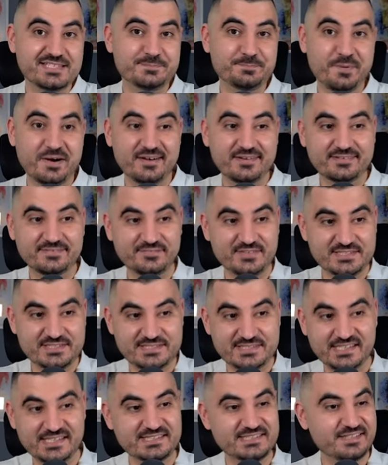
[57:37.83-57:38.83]
this part of the
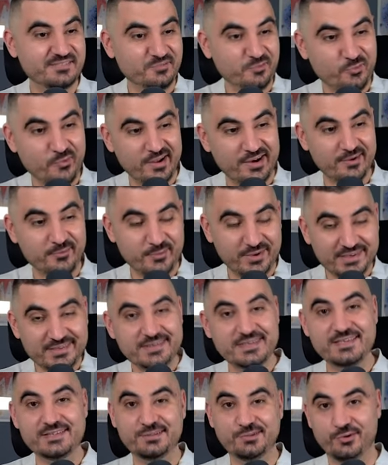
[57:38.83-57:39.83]
season where we
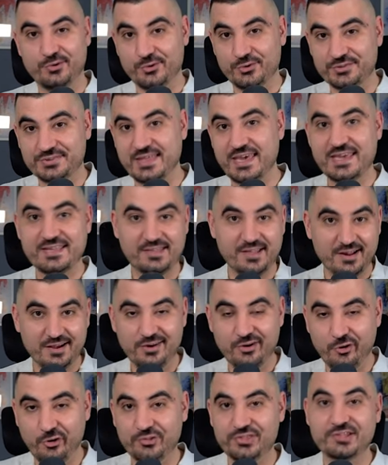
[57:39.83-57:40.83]
need to rotate a
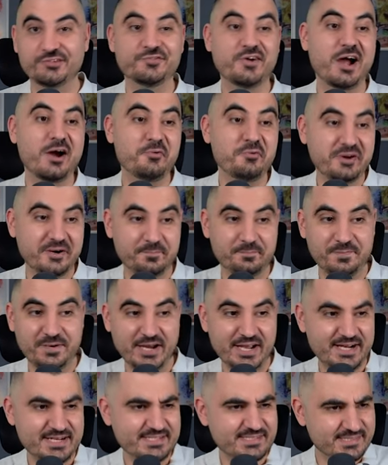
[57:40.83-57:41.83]
lot of our
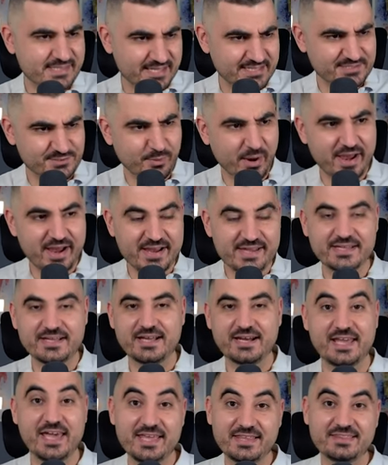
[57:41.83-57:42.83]
players. That's why I
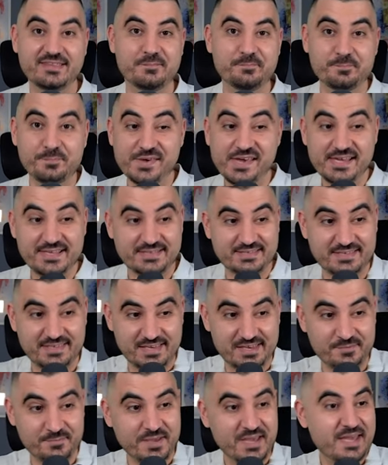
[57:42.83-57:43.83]
create a B
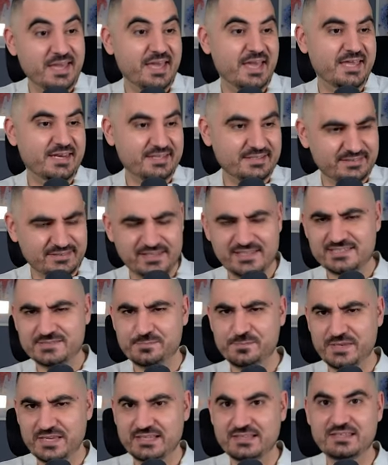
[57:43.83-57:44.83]
team, and in these
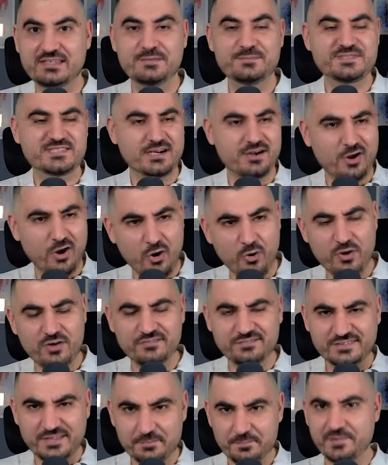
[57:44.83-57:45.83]
B teams are all
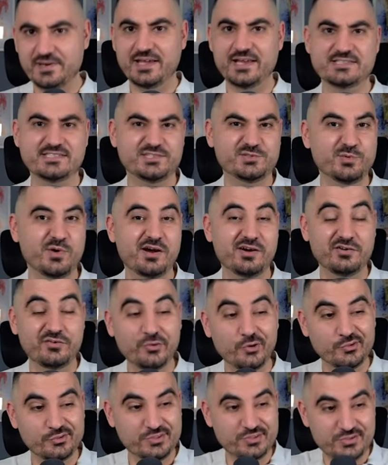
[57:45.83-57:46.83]
of the players that were
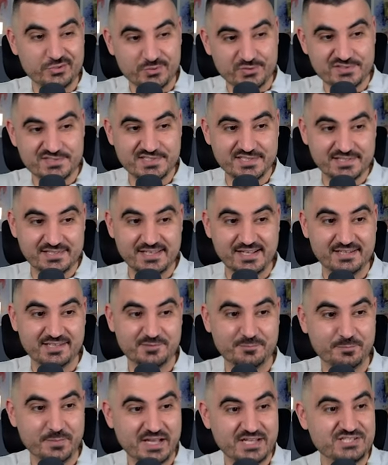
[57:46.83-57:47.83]
not using
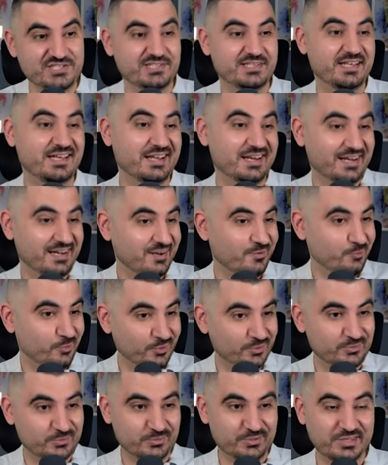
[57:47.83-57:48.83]
that much, and I really
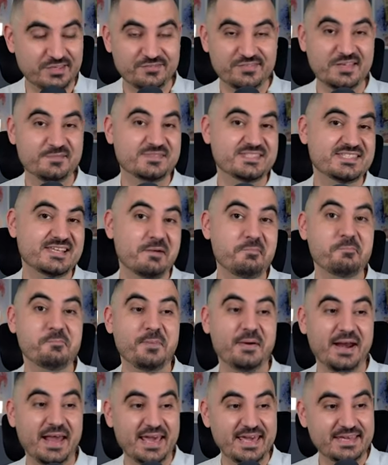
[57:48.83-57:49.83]
want to give them some
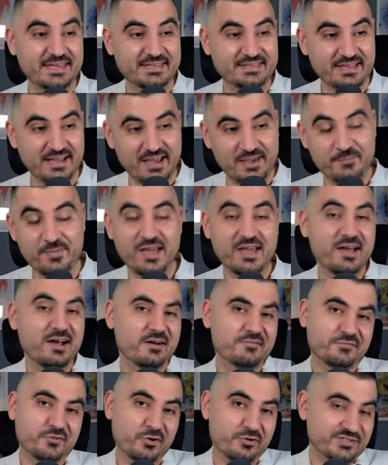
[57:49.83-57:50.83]
playing time.
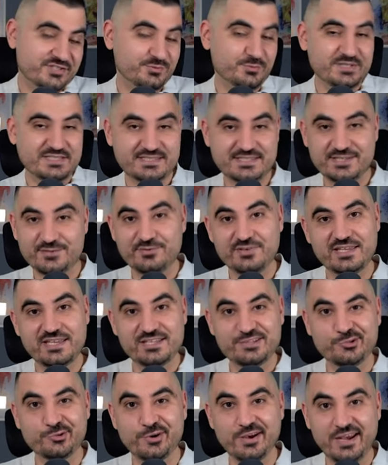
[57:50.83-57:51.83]
Of course, we still
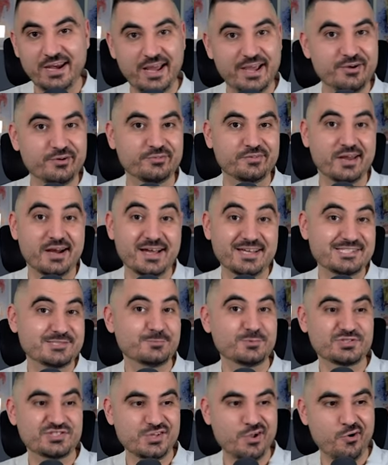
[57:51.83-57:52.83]
need to rely on
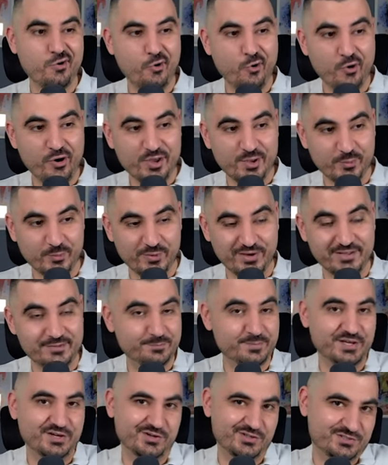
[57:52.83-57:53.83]
Rasmus
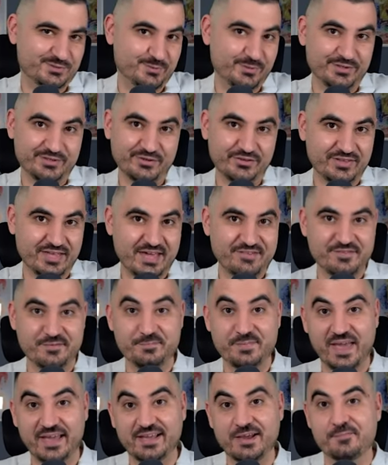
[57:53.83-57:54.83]
Højlund because we don't have a
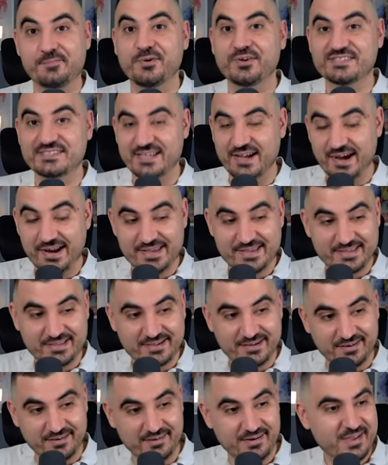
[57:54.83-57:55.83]
backup
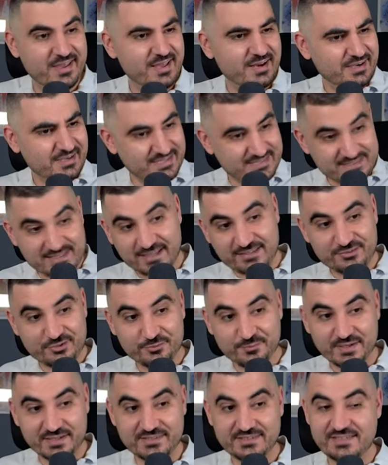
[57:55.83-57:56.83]
striker.
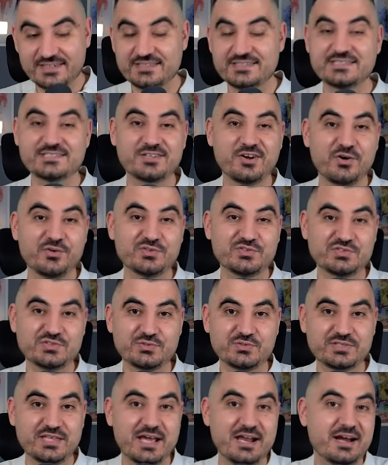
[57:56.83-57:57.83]
Lisandro Martinez is
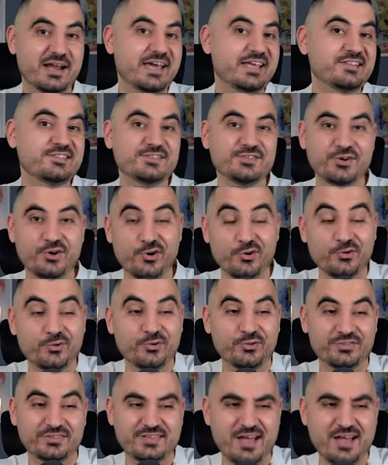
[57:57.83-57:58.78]
also there, and Diogo